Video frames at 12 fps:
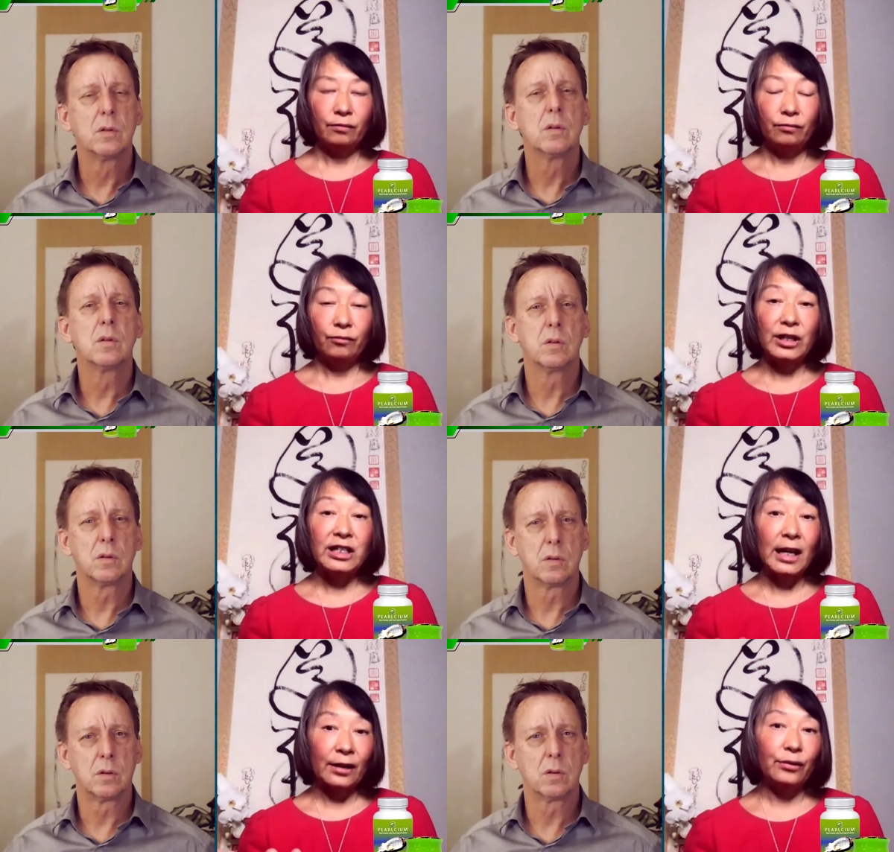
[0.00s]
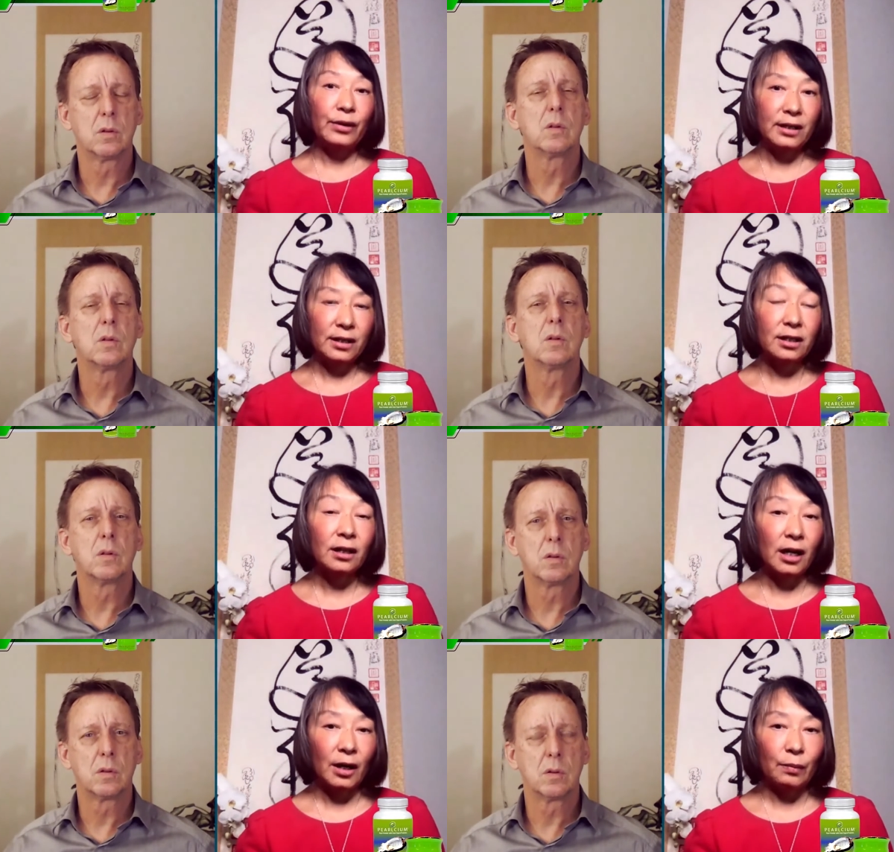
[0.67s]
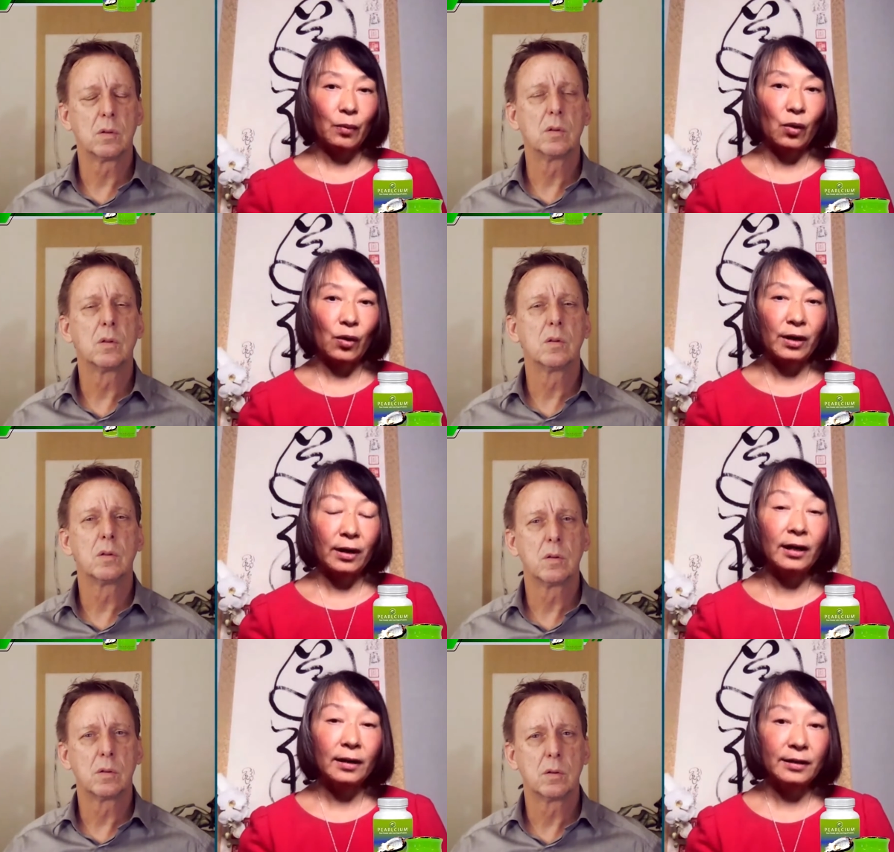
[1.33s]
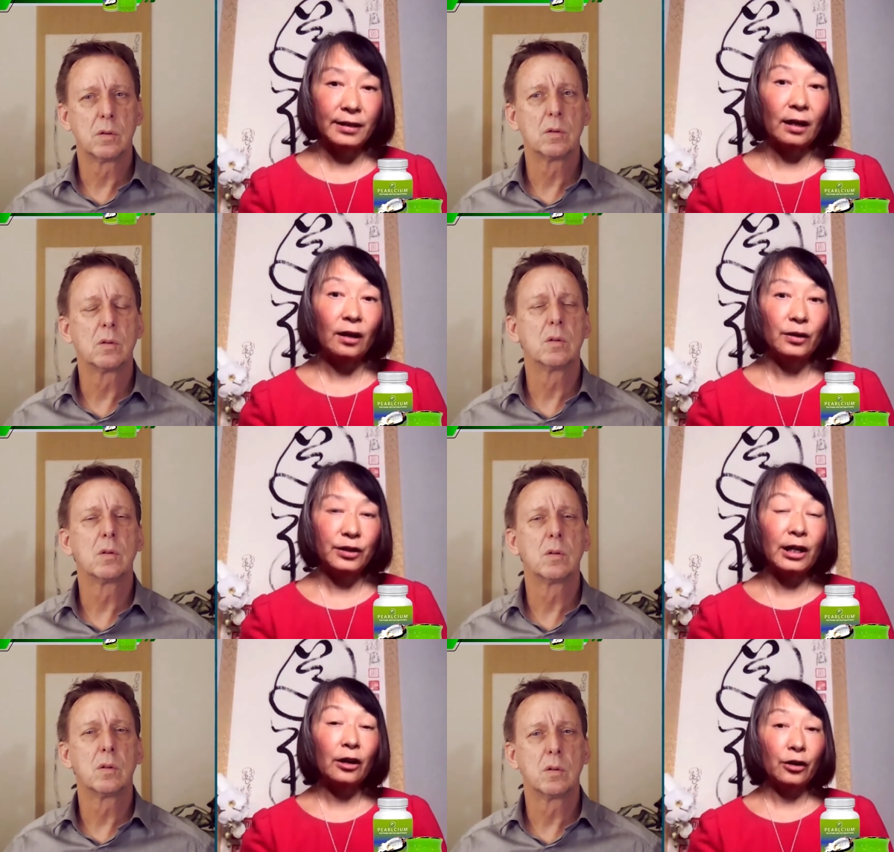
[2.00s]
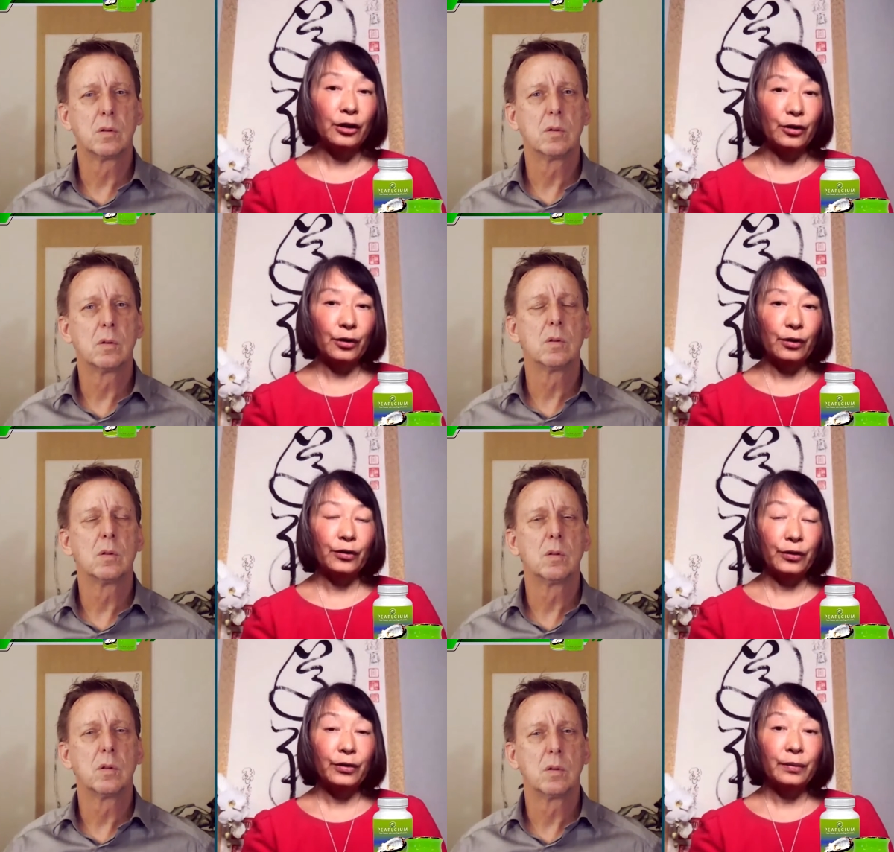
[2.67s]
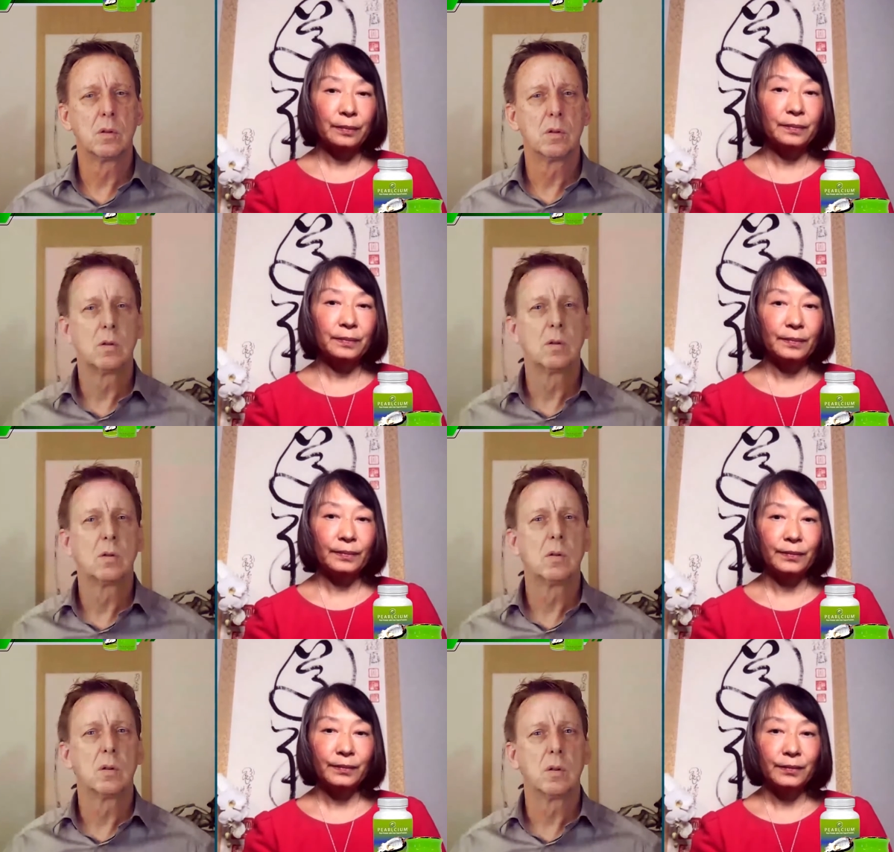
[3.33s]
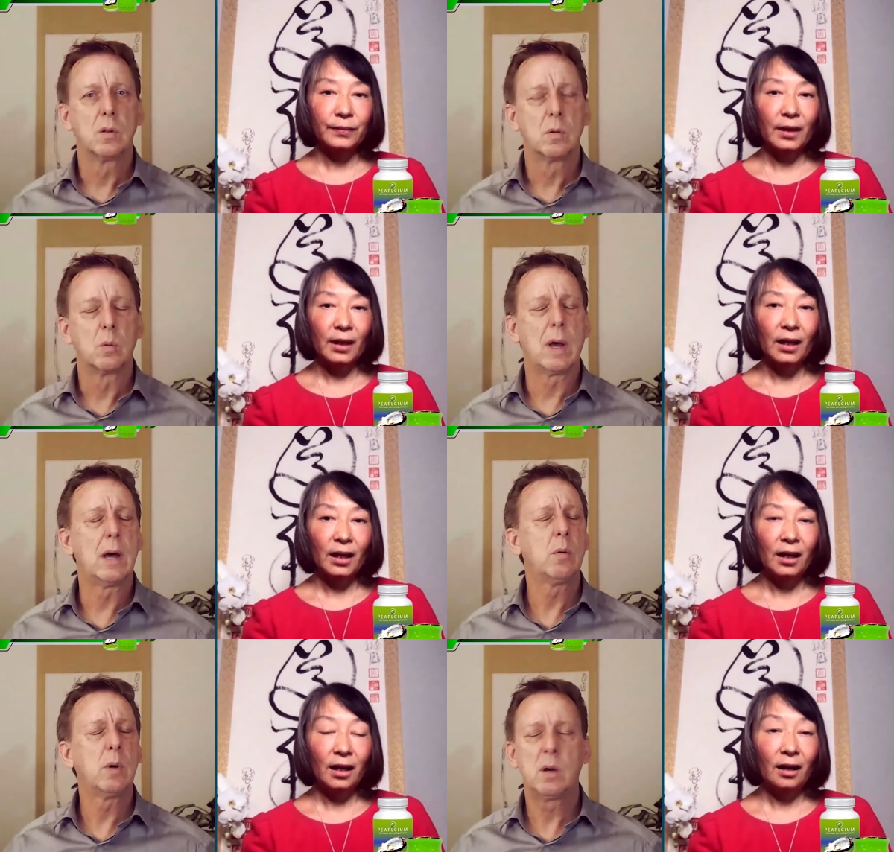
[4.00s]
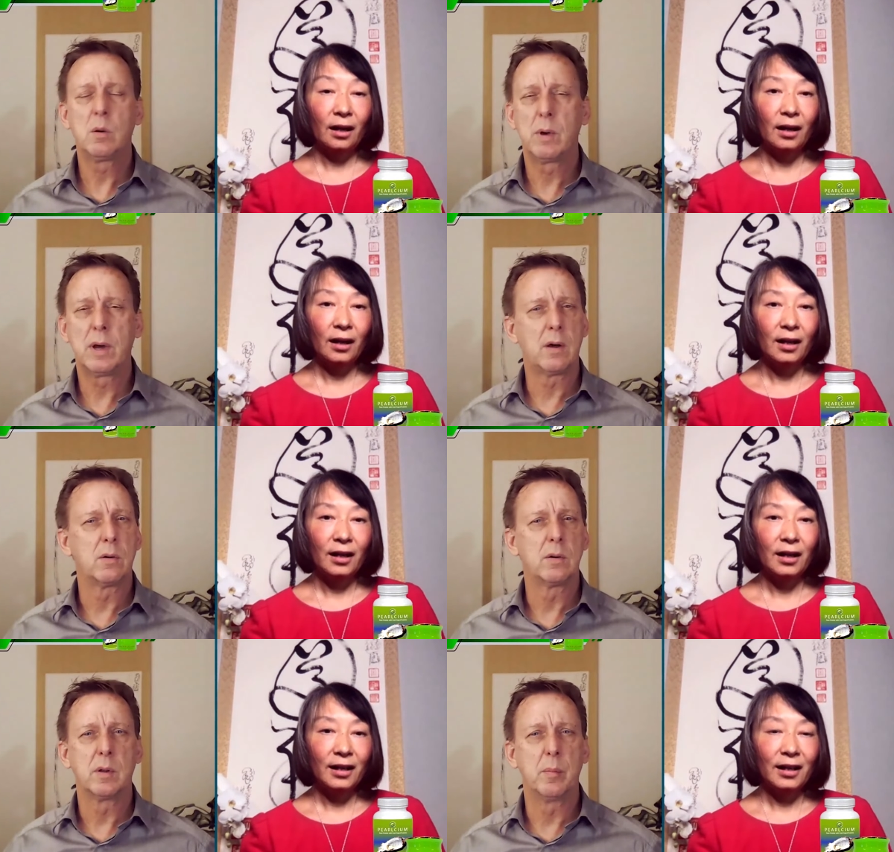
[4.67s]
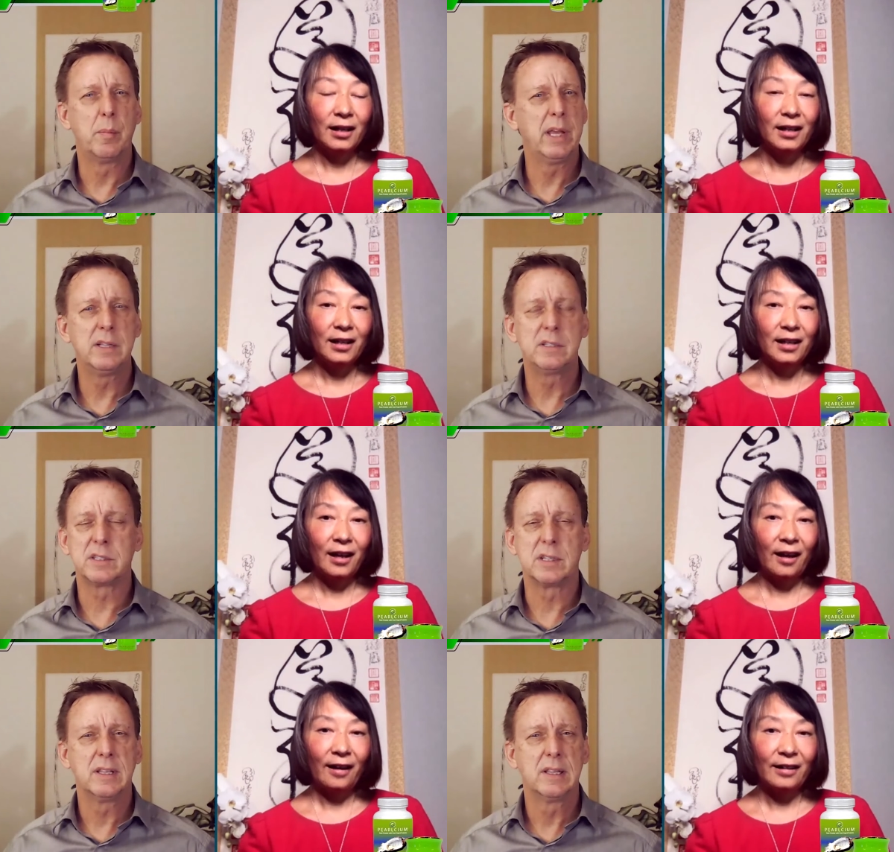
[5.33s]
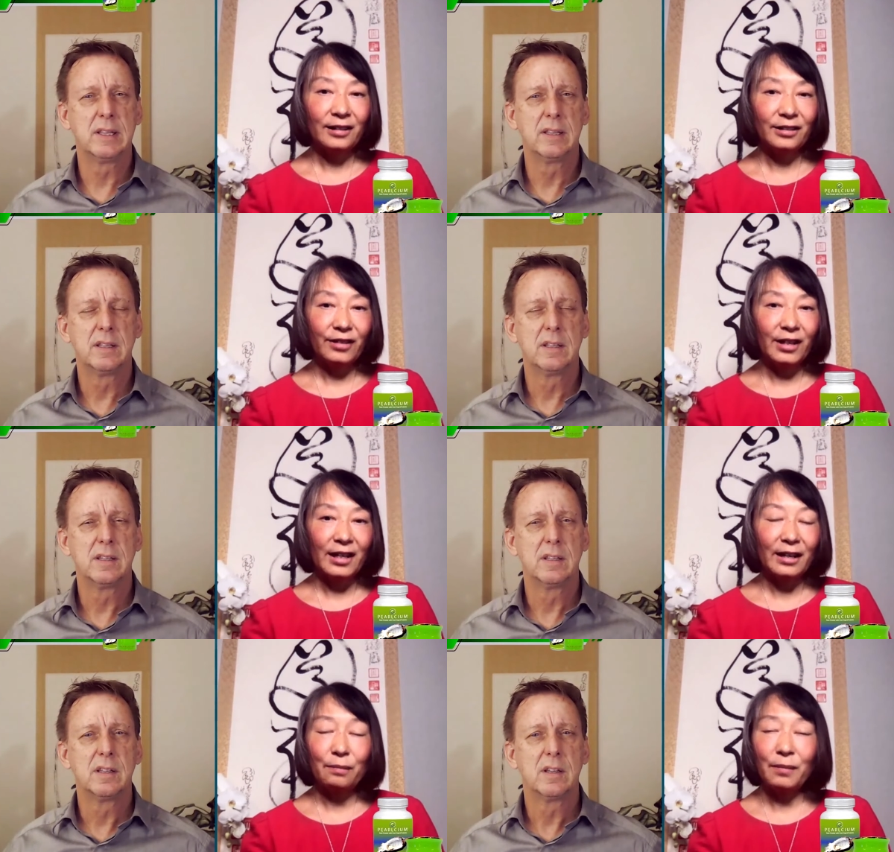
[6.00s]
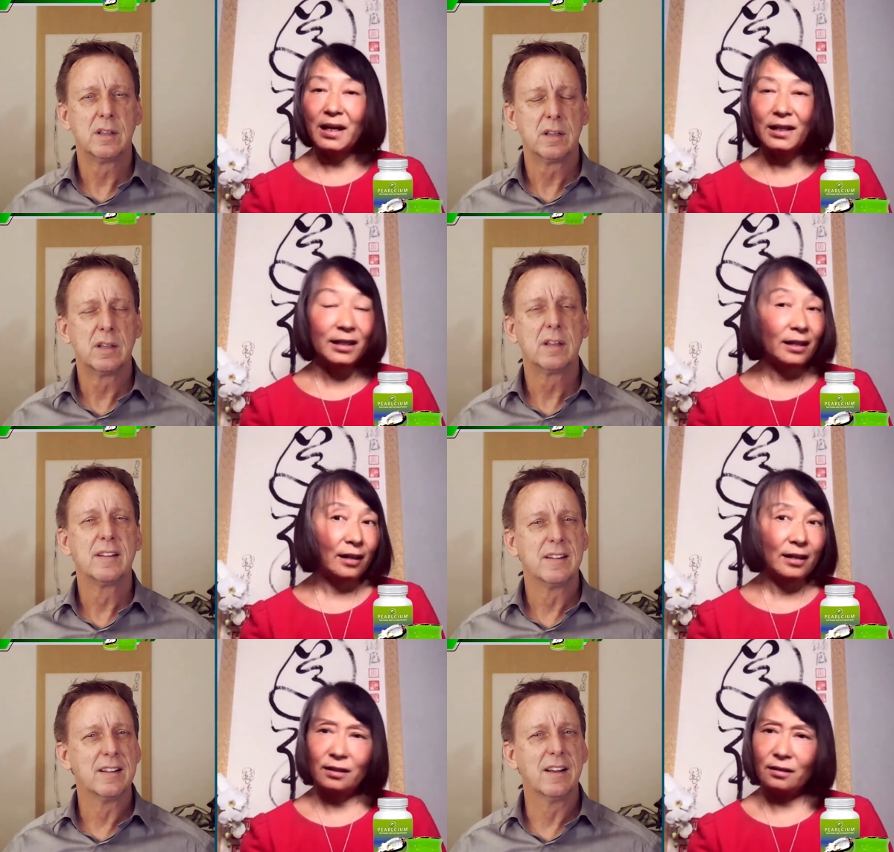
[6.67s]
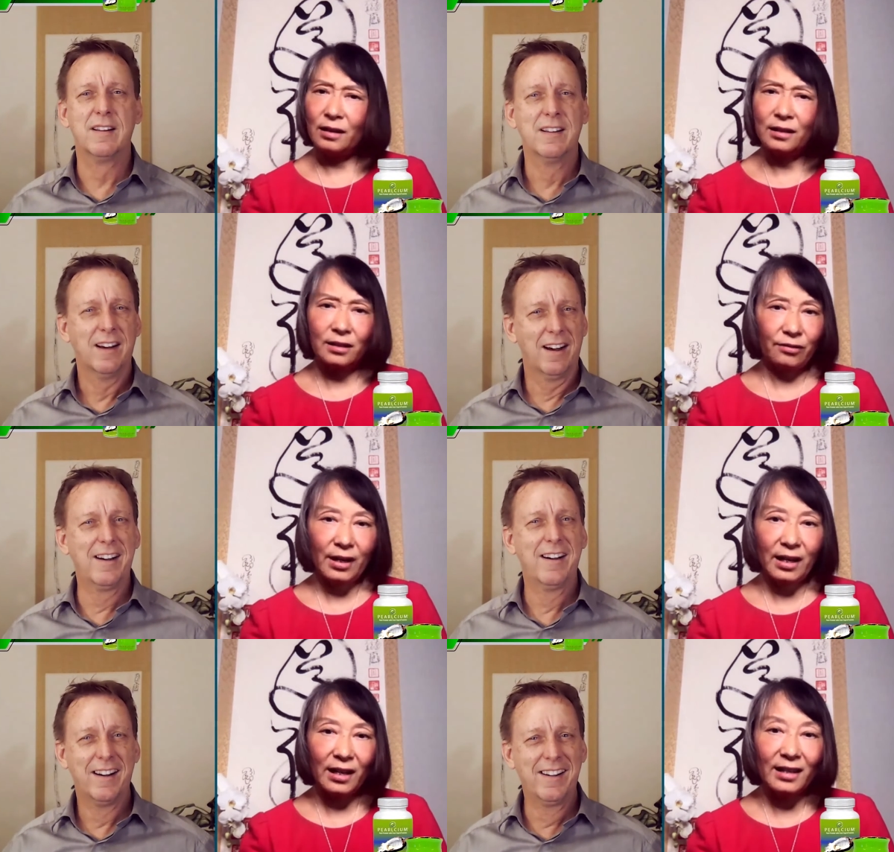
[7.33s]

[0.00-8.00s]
Speaker 1: regenerate more cellular growth. Mm-hmm.
Speaker 2: Wow! Wow! Wow! Amazing.
Speaker 1: Yeah, it's really amazing. It's really,